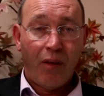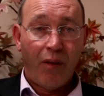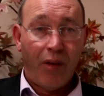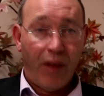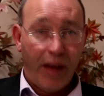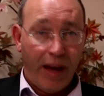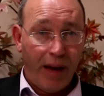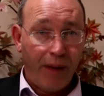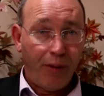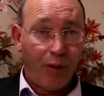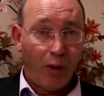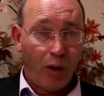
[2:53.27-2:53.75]

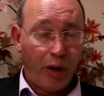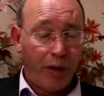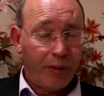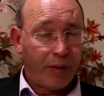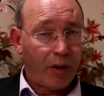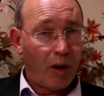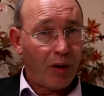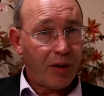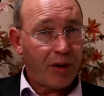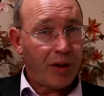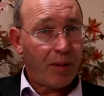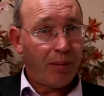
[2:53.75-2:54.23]
Therefore,
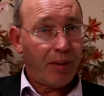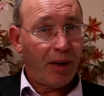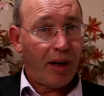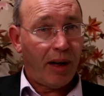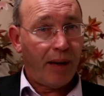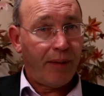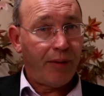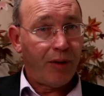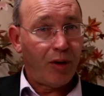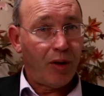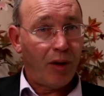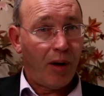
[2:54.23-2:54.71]
you've got to
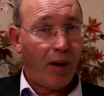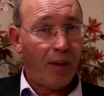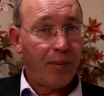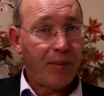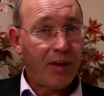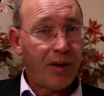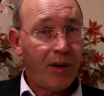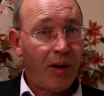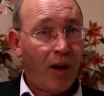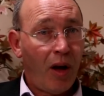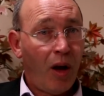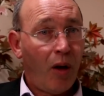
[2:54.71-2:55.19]
apply for
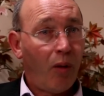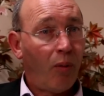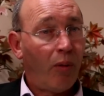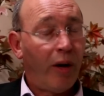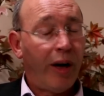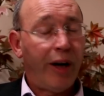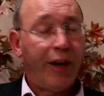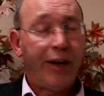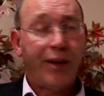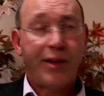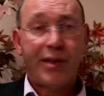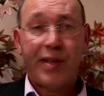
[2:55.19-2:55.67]
jobs
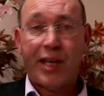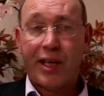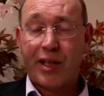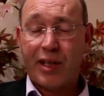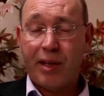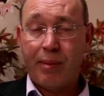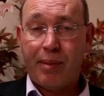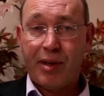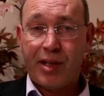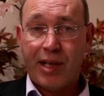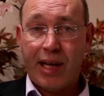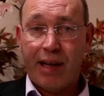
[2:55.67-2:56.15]
where you're a
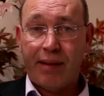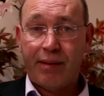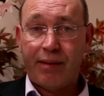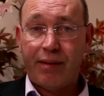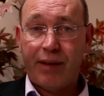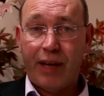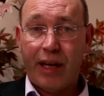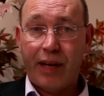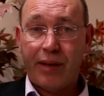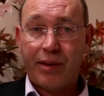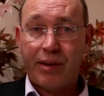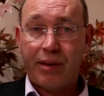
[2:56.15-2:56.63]
60%
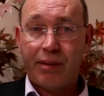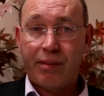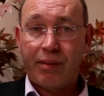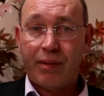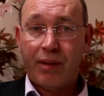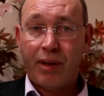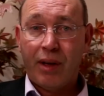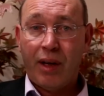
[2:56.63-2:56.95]
fit.